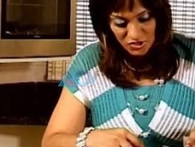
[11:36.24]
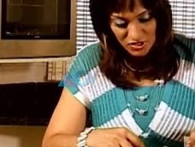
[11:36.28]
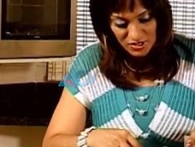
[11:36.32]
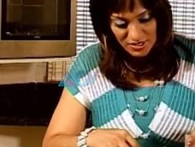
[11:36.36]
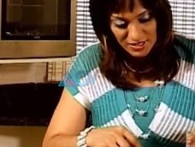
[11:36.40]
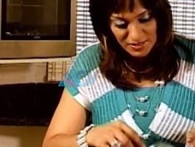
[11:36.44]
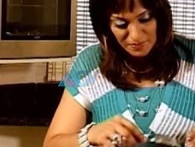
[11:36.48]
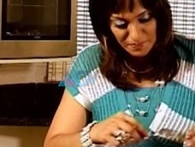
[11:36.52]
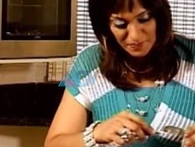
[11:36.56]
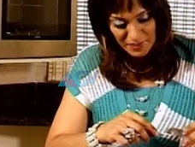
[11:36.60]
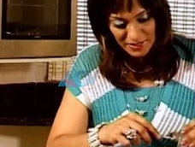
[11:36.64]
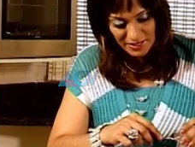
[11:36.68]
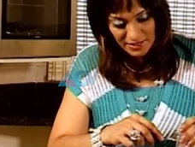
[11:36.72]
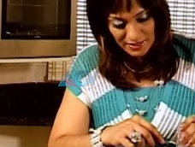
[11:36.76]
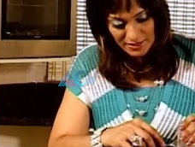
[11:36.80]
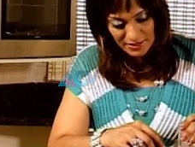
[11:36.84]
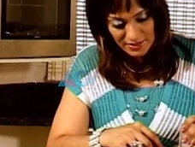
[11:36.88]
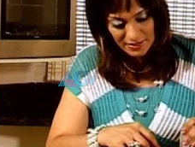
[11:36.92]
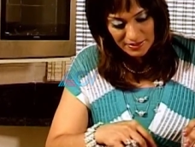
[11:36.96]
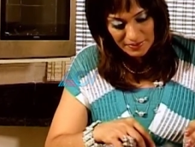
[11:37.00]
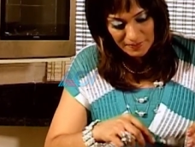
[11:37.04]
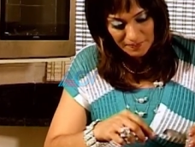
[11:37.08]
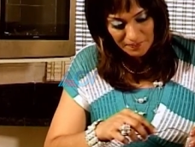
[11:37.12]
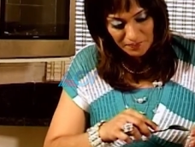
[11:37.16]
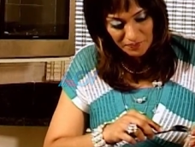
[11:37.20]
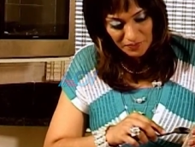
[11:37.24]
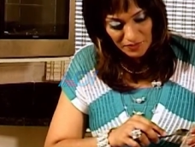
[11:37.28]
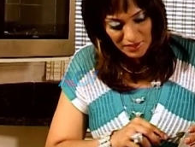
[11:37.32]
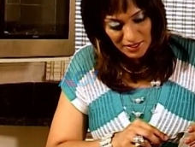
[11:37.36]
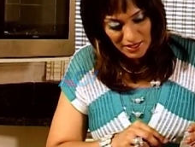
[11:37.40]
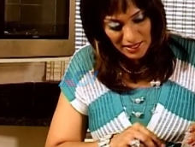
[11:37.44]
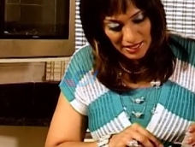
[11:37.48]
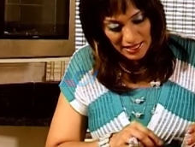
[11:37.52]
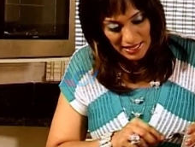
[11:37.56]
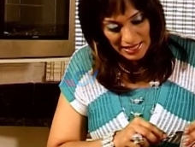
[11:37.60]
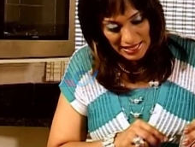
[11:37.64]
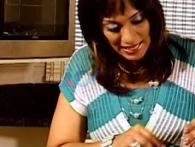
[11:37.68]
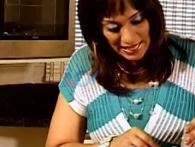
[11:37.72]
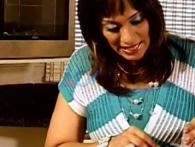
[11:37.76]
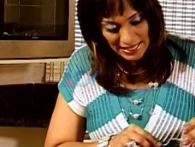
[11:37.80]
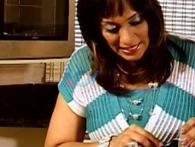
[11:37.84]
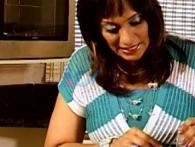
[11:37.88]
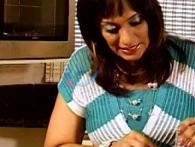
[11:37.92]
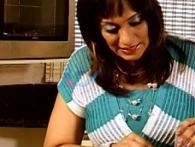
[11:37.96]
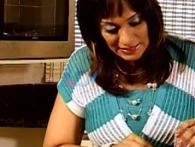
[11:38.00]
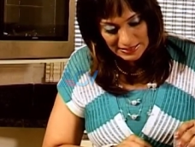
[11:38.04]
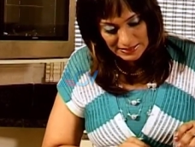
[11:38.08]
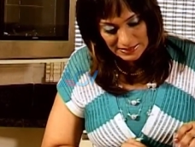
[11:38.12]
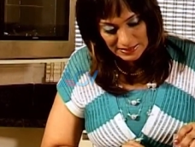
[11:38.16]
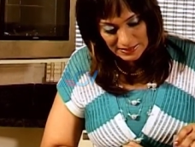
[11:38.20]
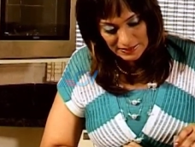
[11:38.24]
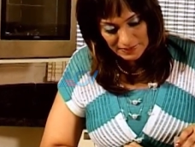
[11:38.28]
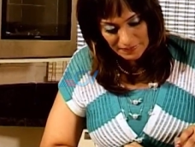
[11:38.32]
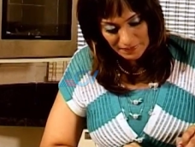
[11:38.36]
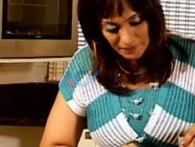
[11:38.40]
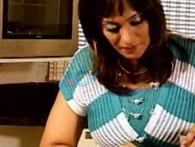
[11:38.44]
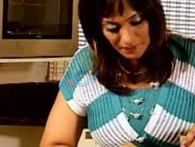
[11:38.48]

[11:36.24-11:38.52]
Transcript: just a bit. And